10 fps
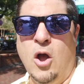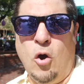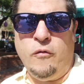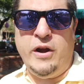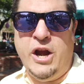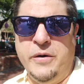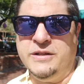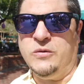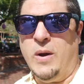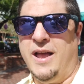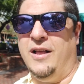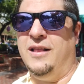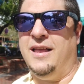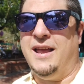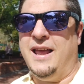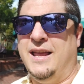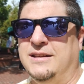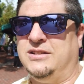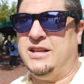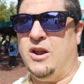Over here as well
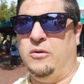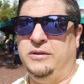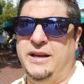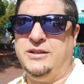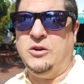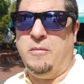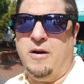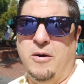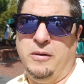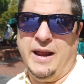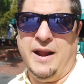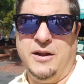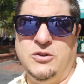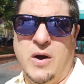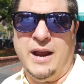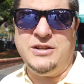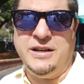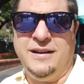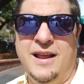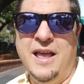is the only Tomorrowland
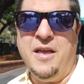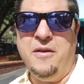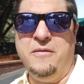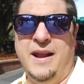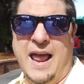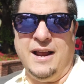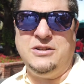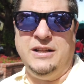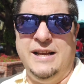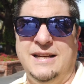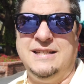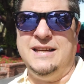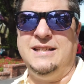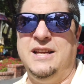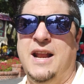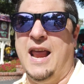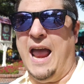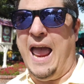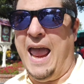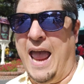attraction that actually existed
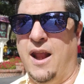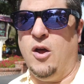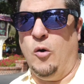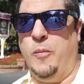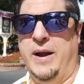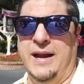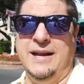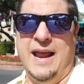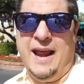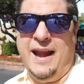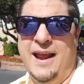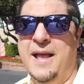at opening day,